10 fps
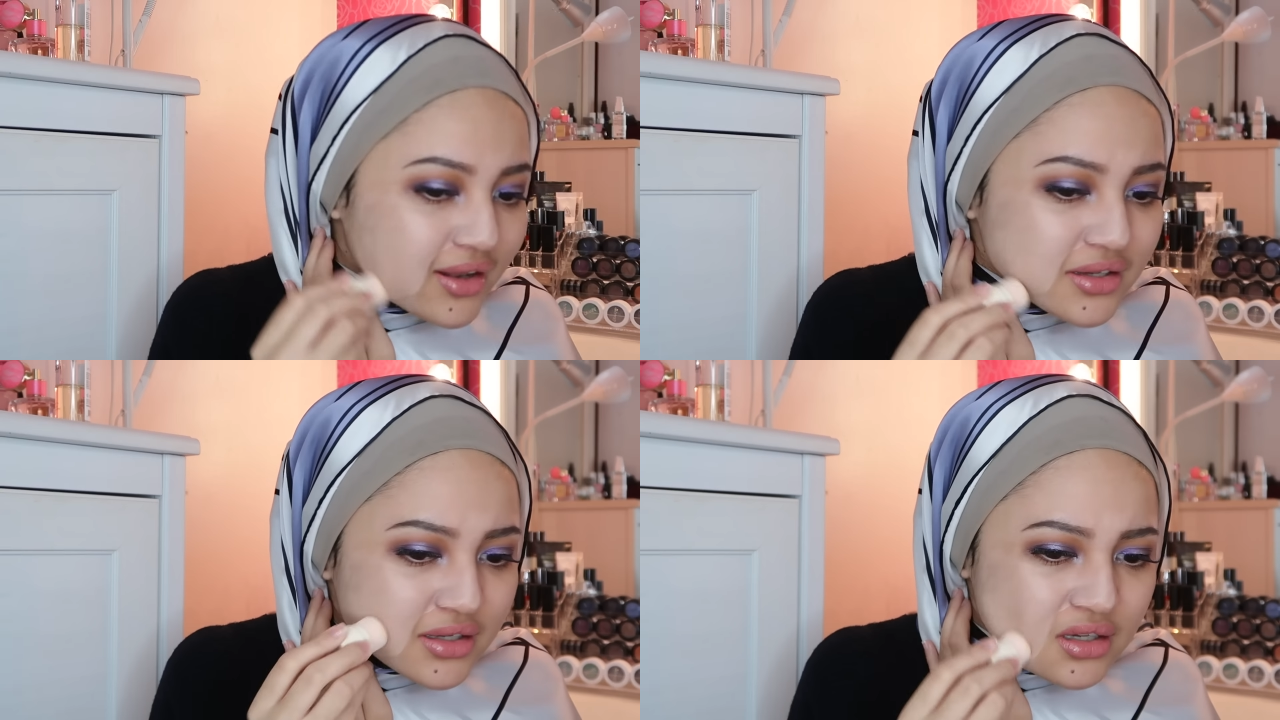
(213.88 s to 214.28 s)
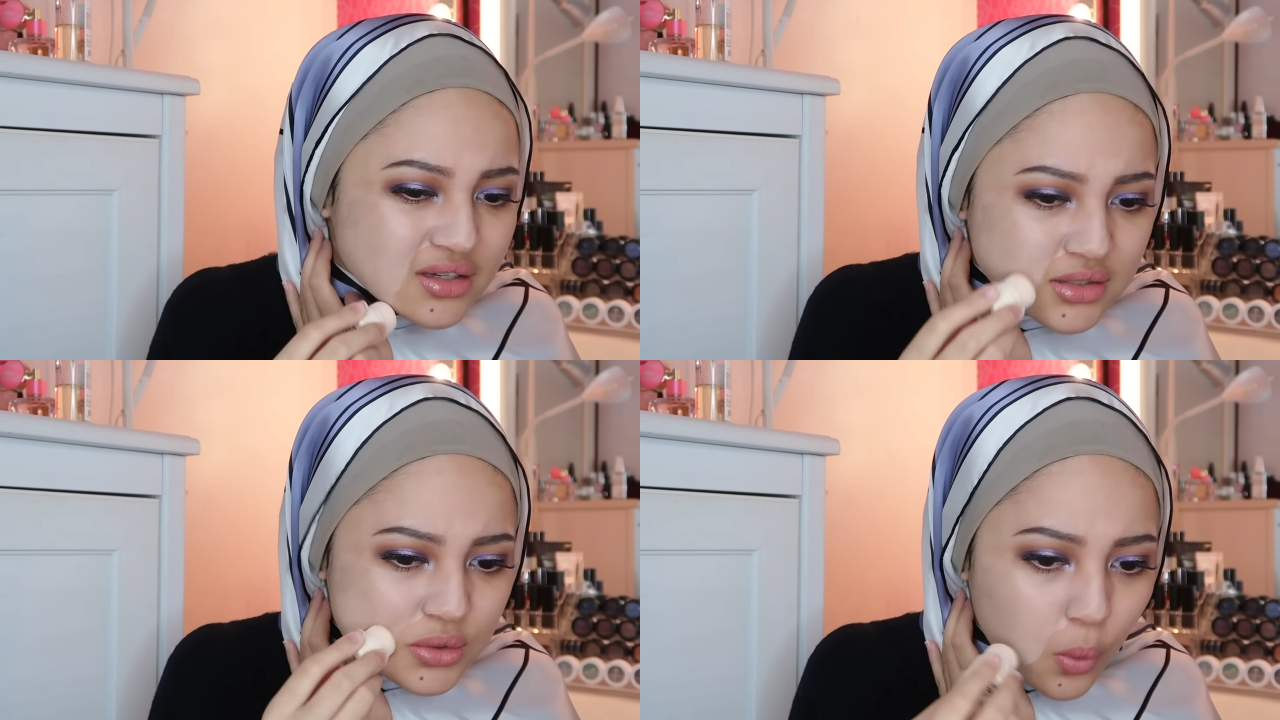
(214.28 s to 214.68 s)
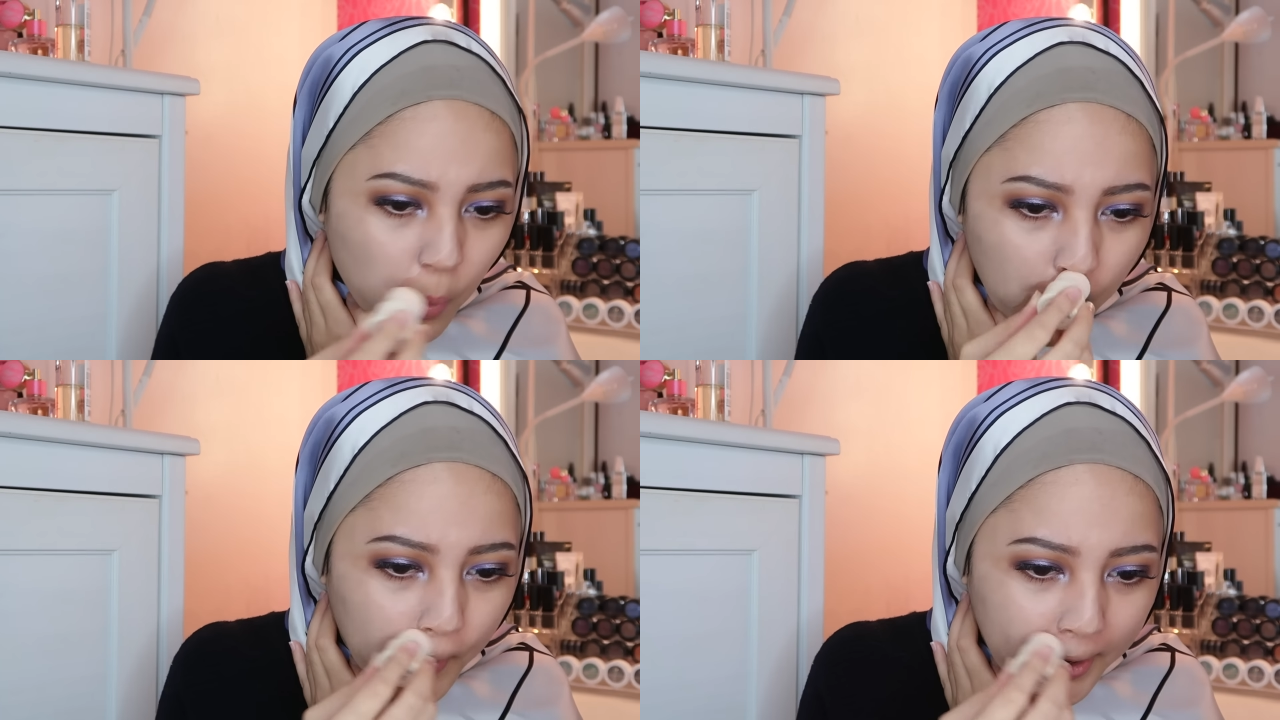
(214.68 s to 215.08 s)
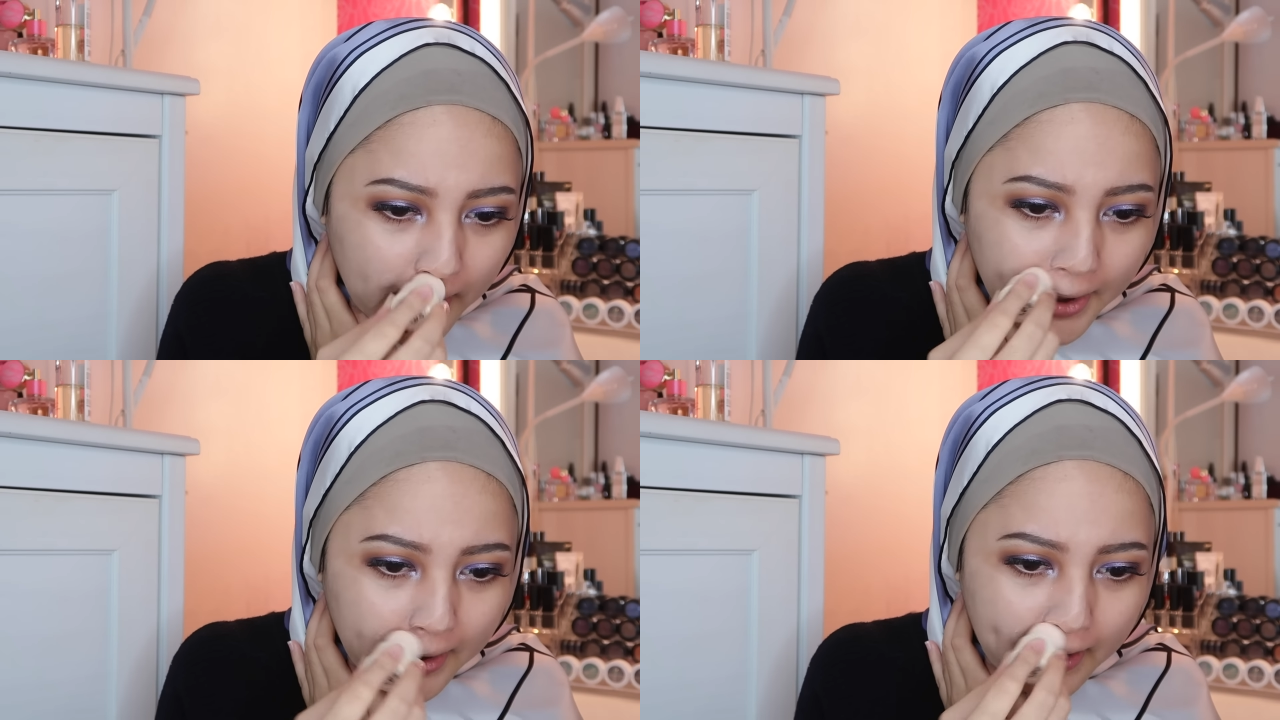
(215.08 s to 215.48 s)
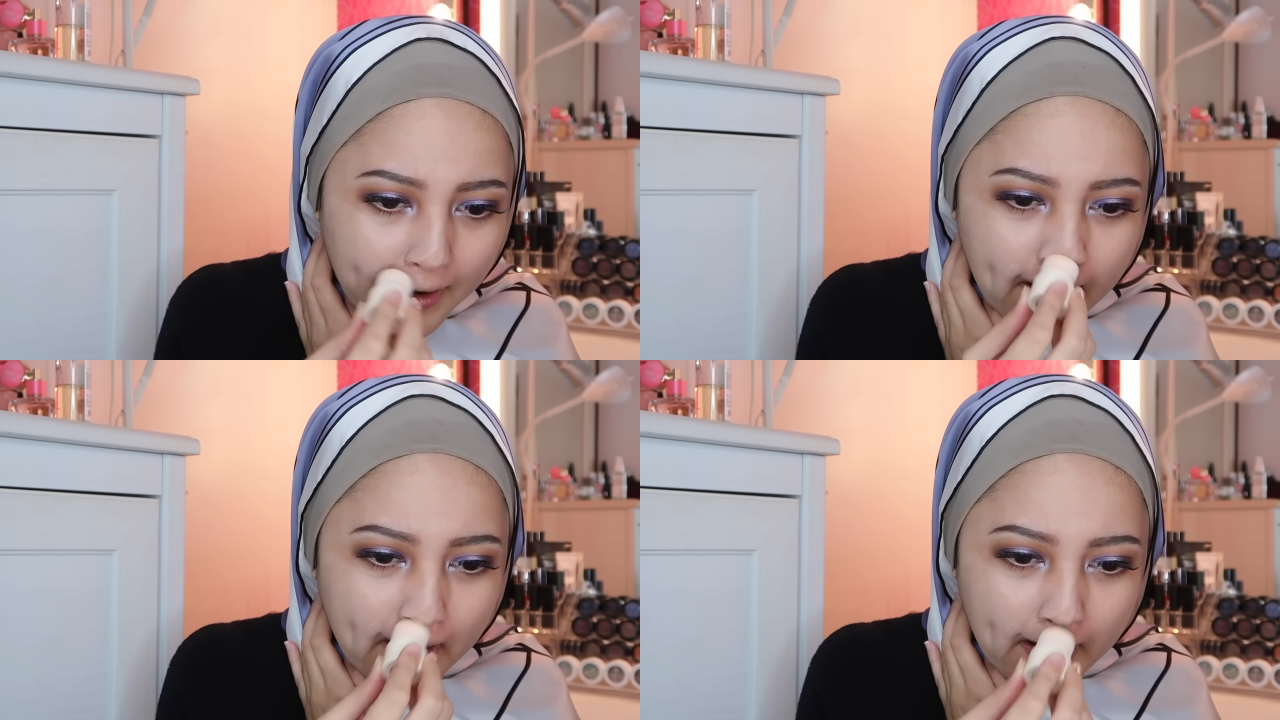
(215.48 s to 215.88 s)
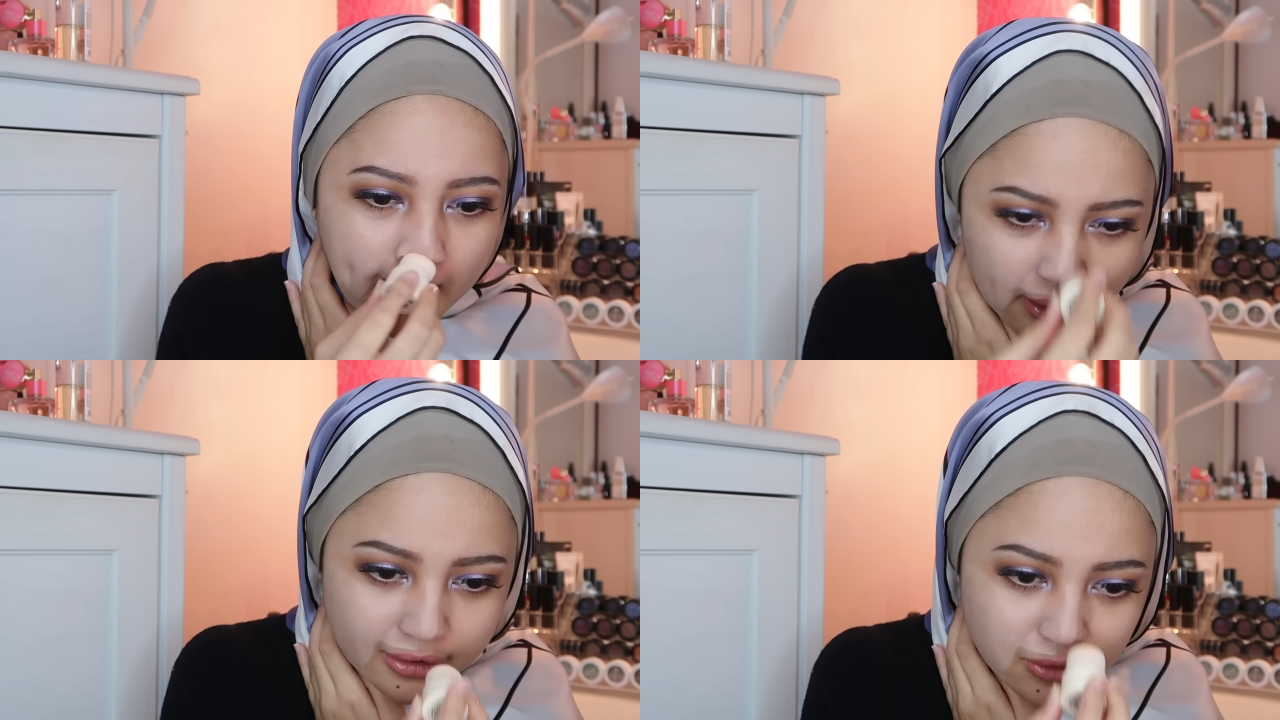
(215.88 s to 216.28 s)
This is so weird. I